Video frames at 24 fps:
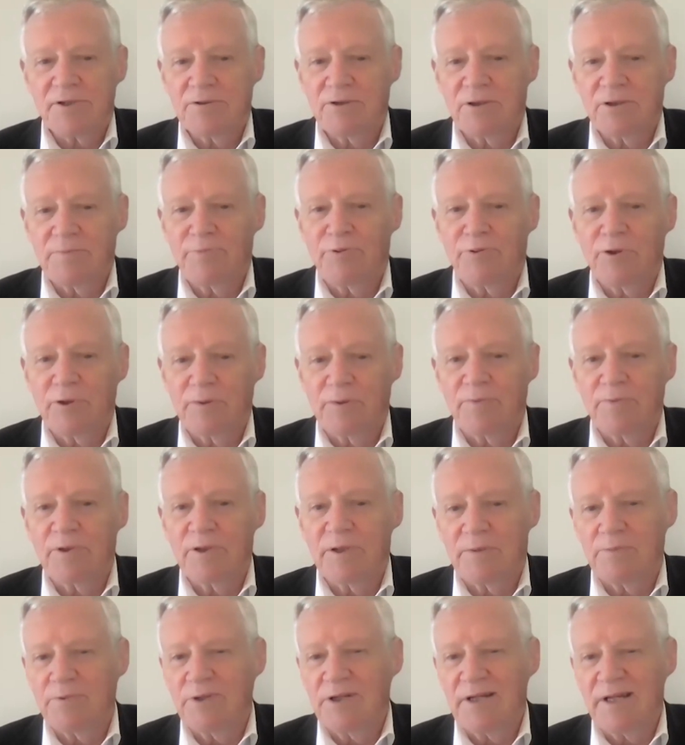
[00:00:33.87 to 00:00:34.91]
to the point
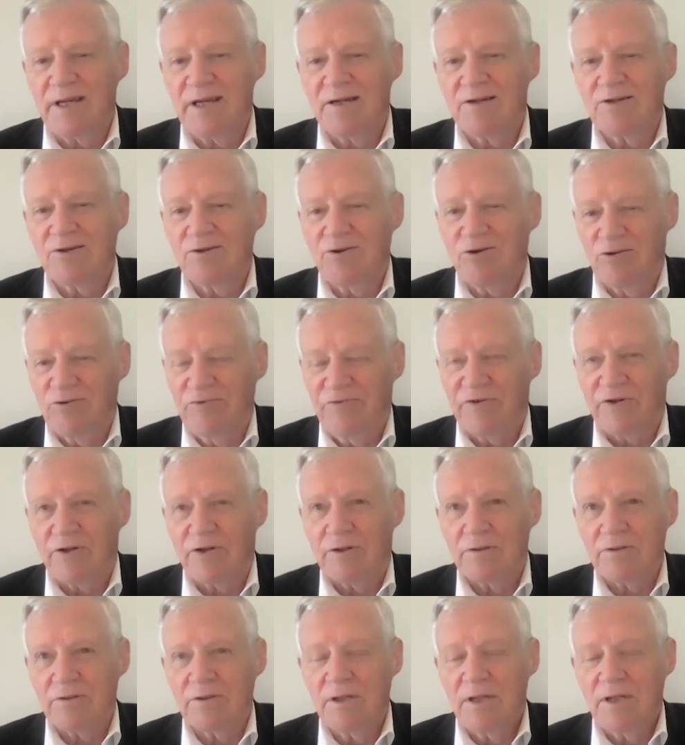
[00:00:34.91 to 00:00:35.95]
where we're now
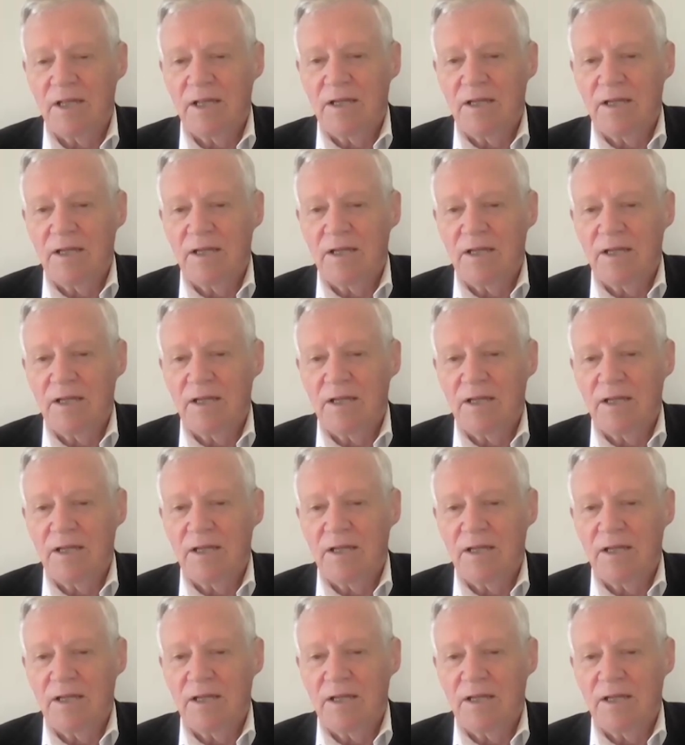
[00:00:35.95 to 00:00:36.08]
confident